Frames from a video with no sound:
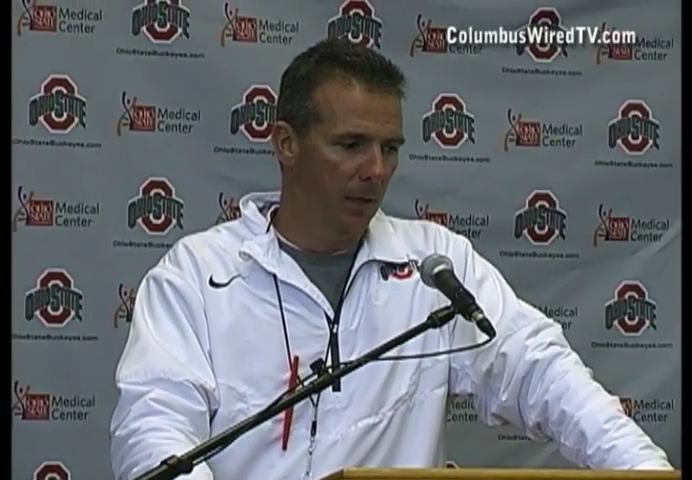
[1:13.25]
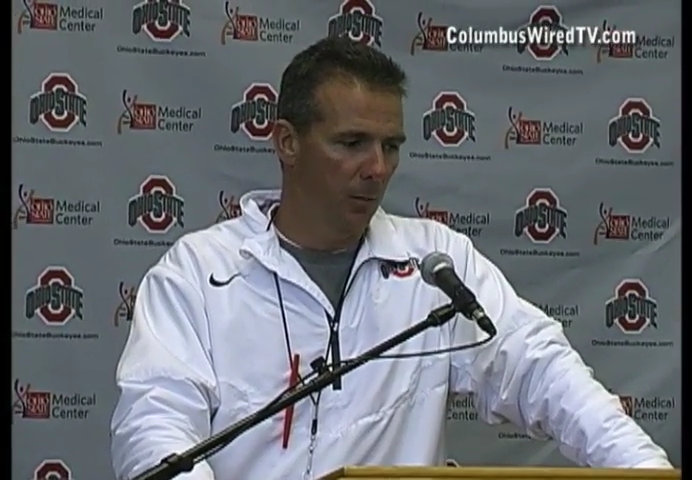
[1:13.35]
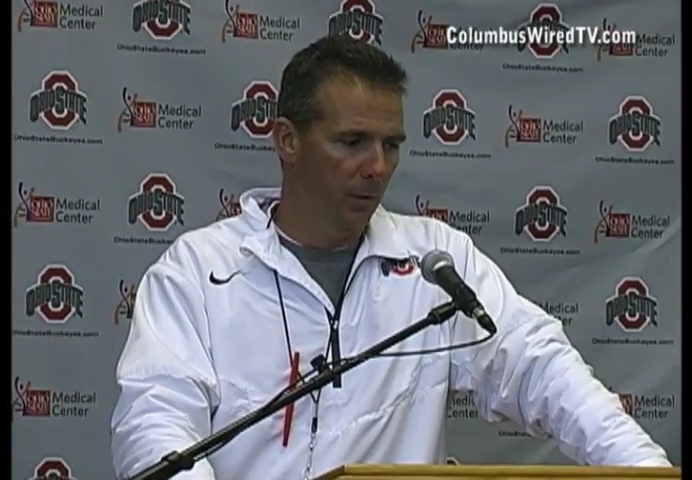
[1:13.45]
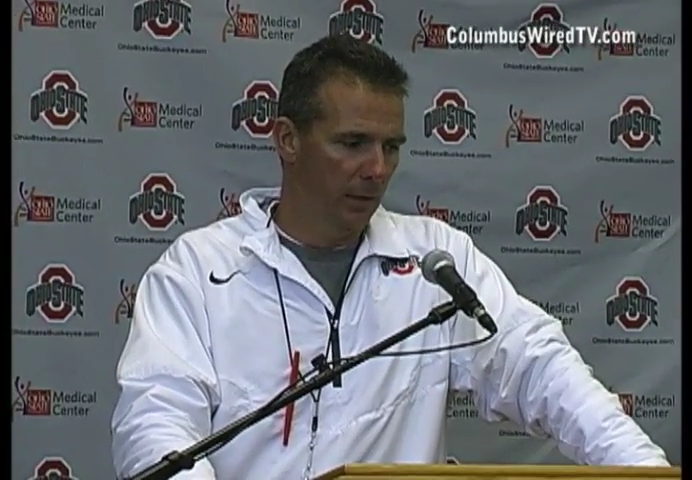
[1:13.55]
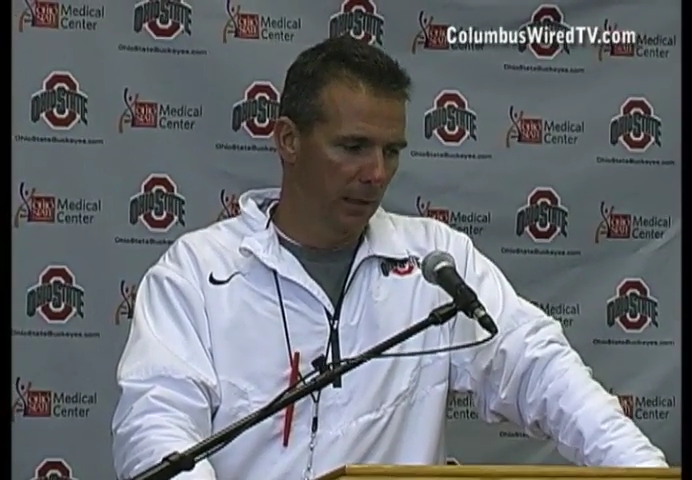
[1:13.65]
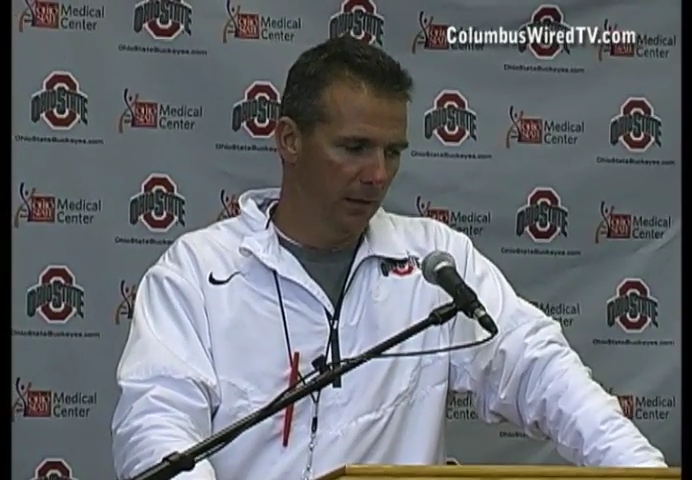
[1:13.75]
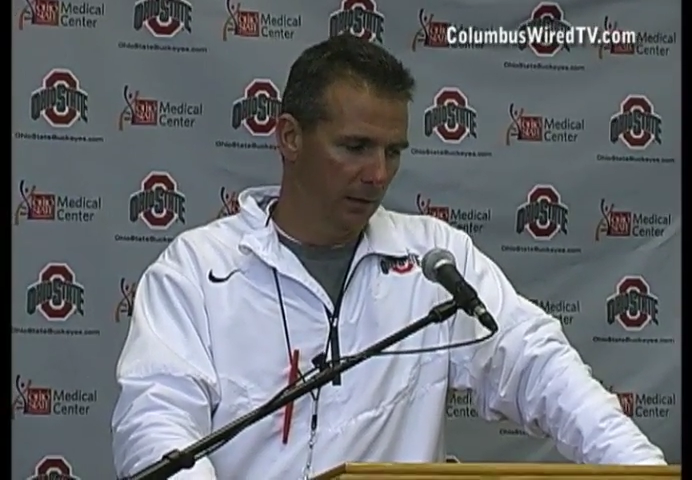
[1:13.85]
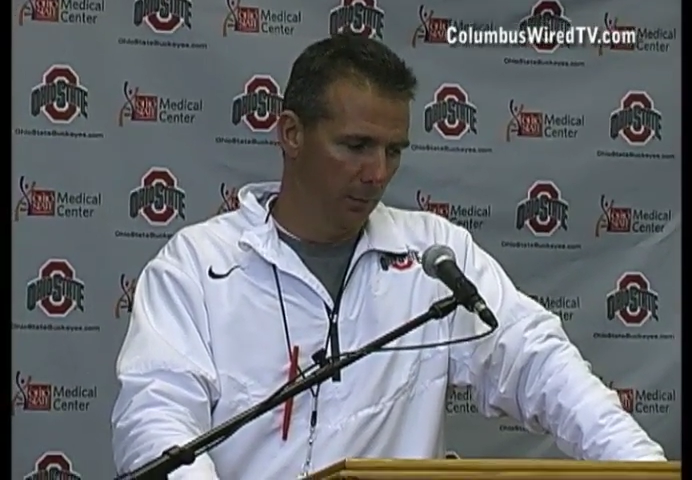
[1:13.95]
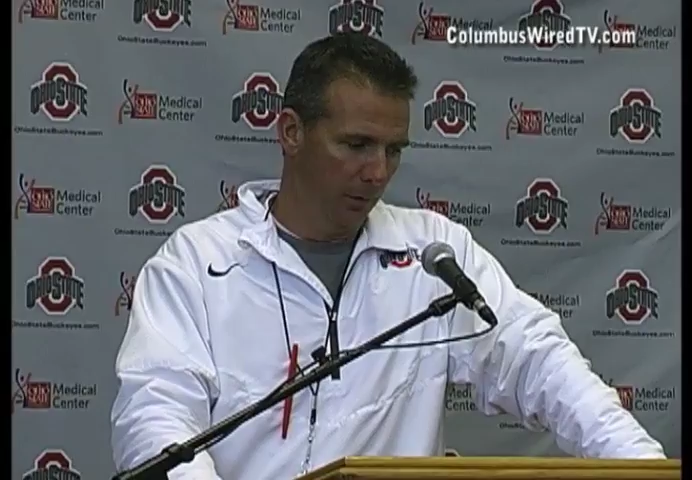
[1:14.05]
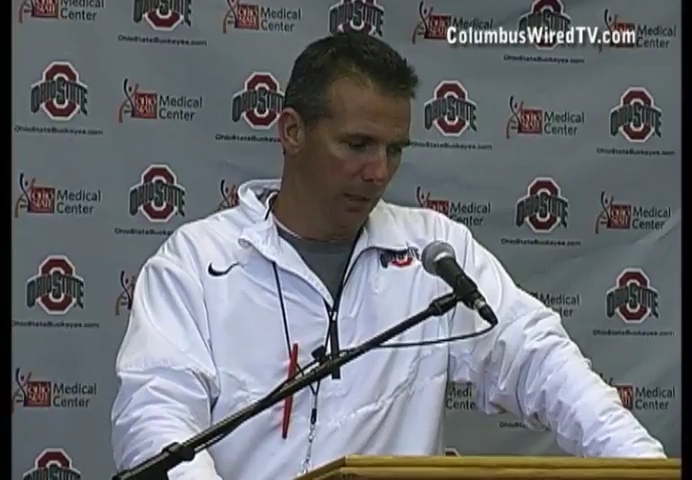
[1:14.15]
We did
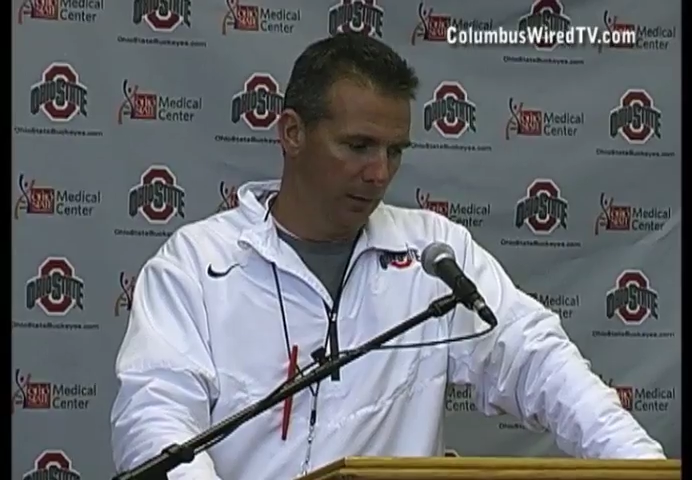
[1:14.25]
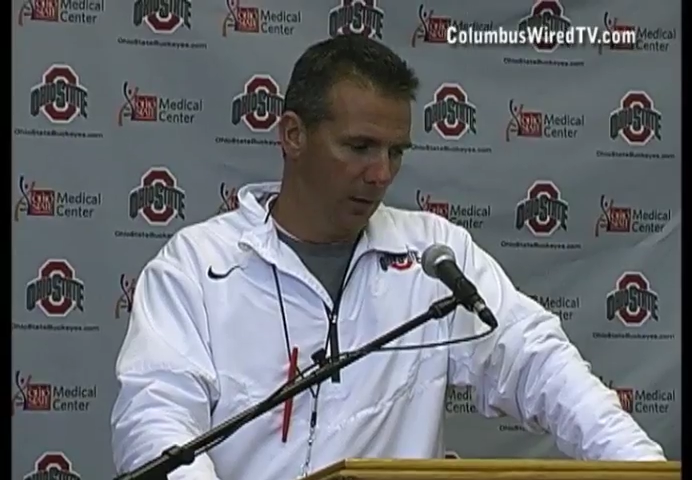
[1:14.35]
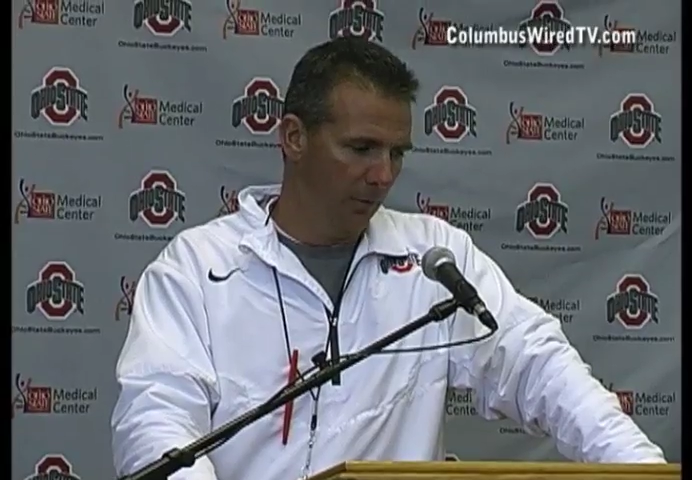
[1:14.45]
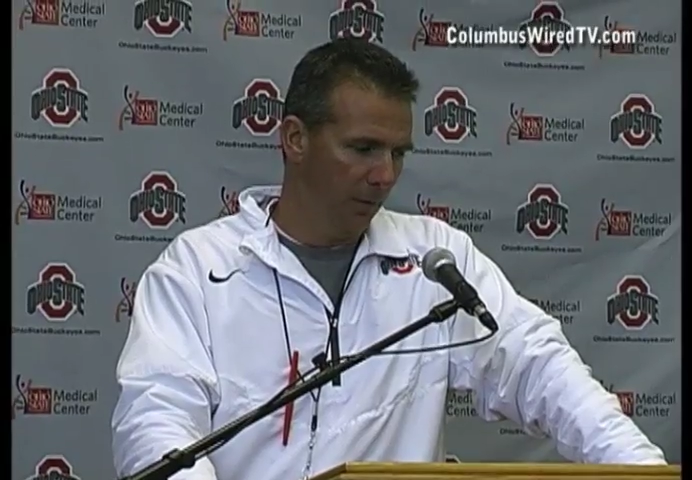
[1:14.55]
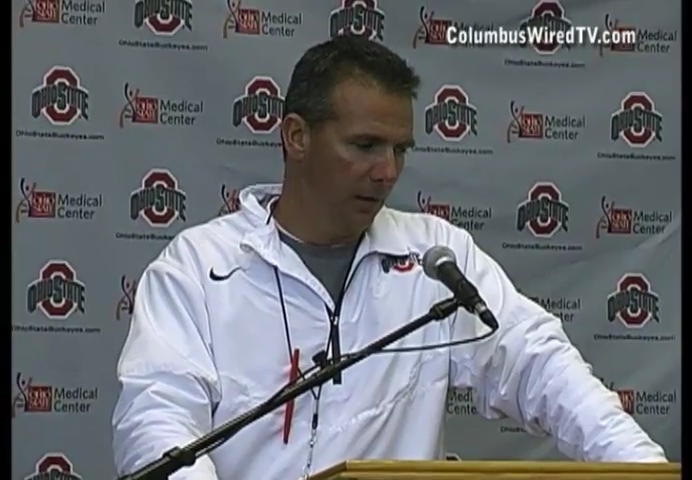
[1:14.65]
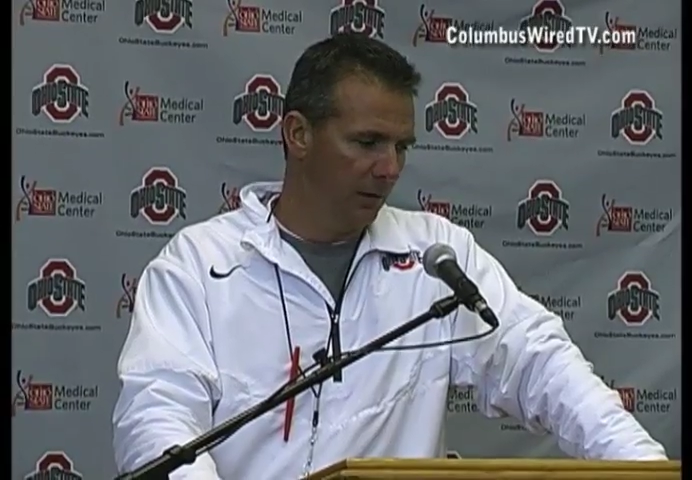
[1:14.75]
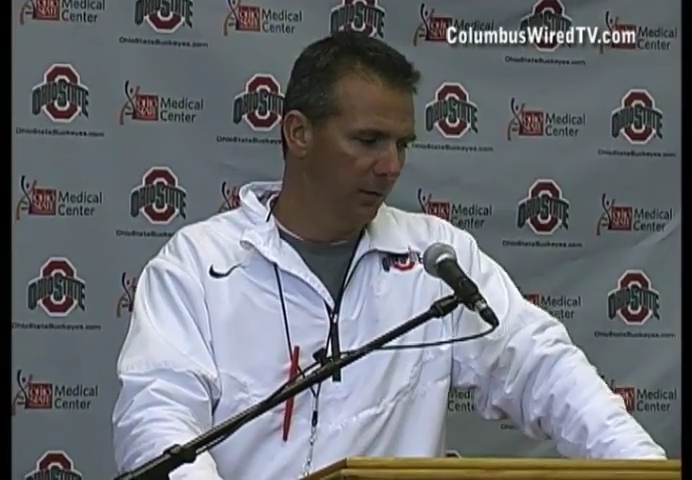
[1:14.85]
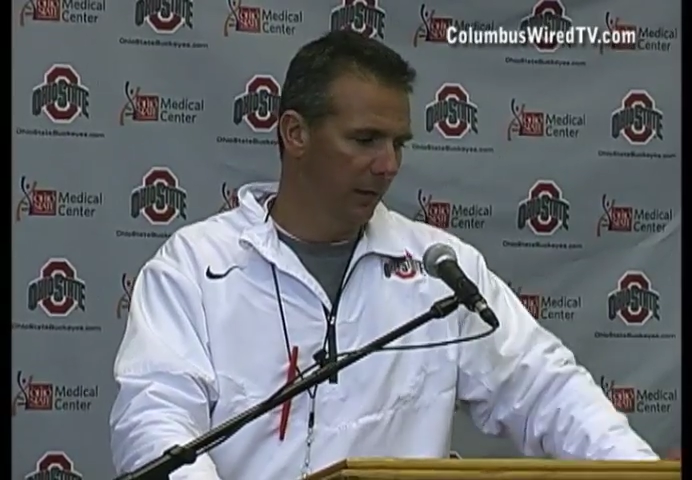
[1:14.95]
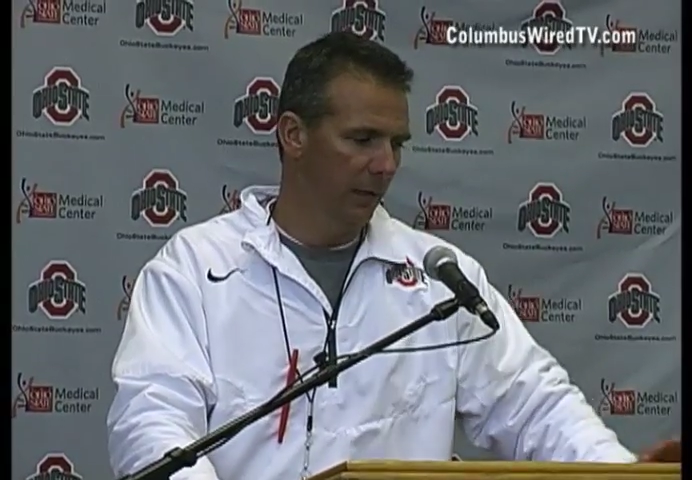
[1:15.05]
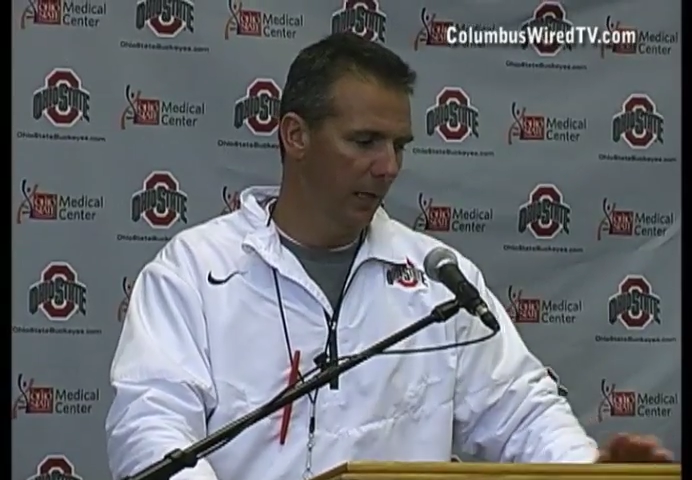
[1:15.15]
some things
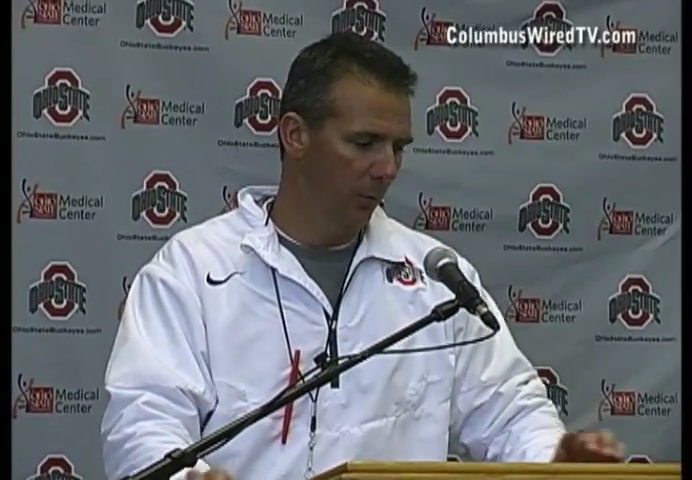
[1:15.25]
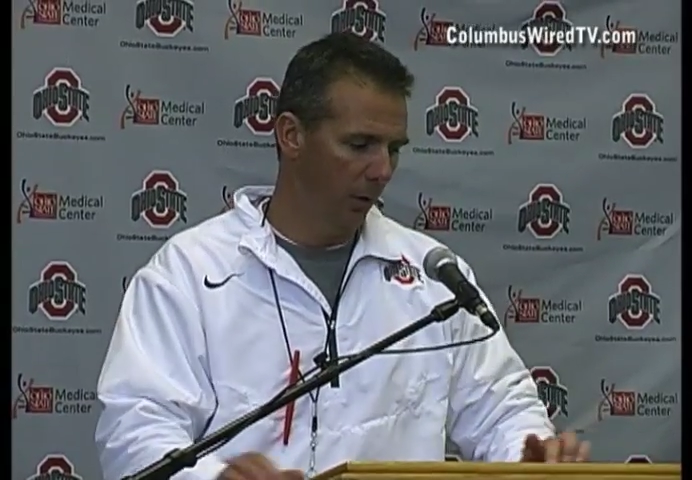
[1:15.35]
offensively that